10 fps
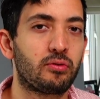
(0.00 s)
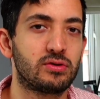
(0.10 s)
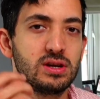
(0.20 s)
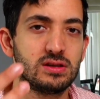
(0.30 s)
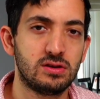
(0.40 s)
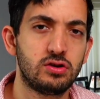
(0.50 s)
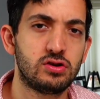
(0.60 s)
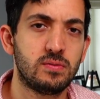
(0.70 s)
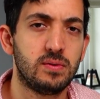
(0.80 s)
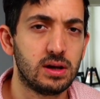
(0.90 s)
for these
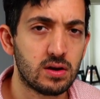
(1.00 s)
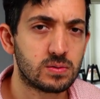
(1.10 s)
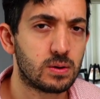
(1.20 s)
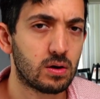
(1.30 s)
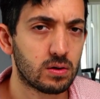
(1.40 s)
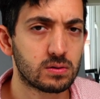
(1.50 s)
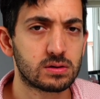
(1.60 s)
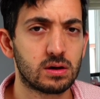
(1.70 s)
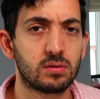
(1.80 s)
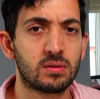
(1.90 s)
YouTube videos, but
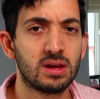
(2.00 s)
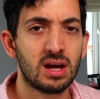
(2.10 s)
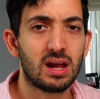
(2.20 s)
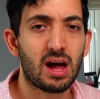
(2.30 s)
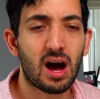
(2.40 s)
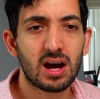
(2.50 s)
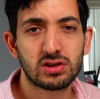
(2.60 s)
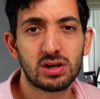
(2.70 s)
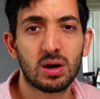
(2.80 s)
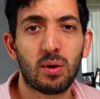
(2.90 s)
also they're
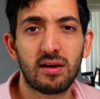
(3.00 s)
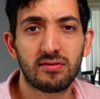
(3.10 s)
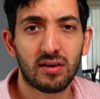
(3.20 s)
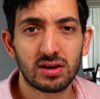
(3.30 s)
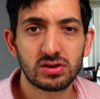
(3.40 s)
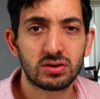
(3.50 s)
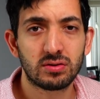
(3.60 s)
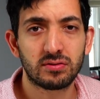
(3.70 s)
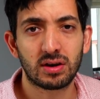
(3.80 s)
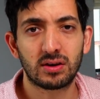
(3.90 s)
actually quite
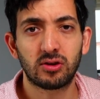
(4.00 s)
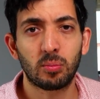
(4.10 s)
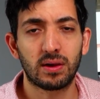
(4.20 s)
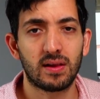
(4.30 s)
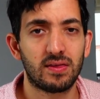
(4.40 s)
functional, for example at